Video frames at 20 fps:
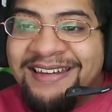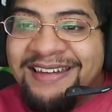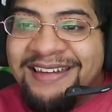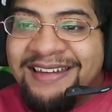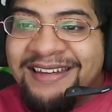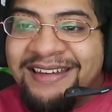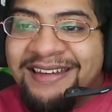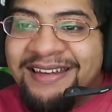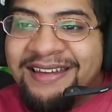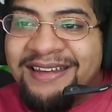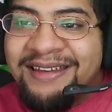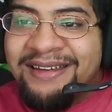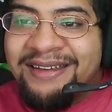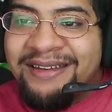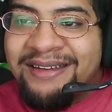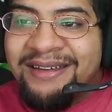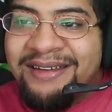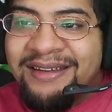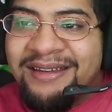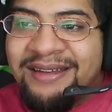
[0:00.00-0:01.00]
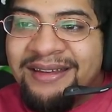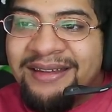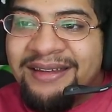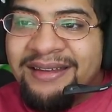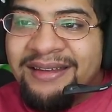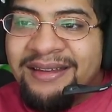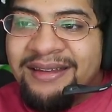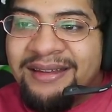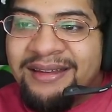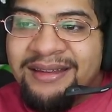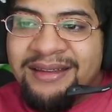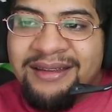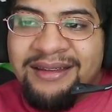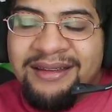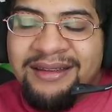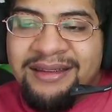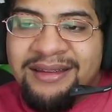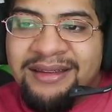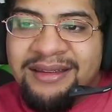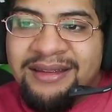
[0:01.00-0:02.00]

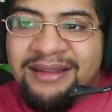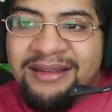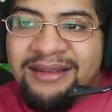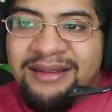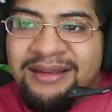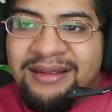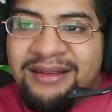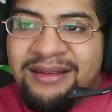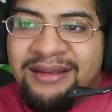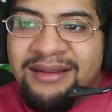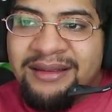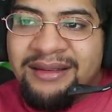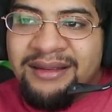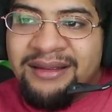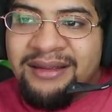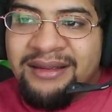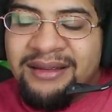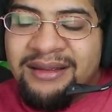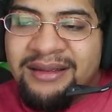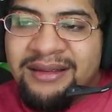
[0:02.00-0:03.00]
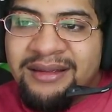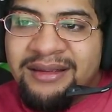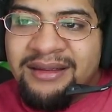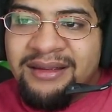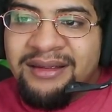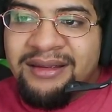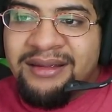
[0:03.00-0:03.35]
(silence)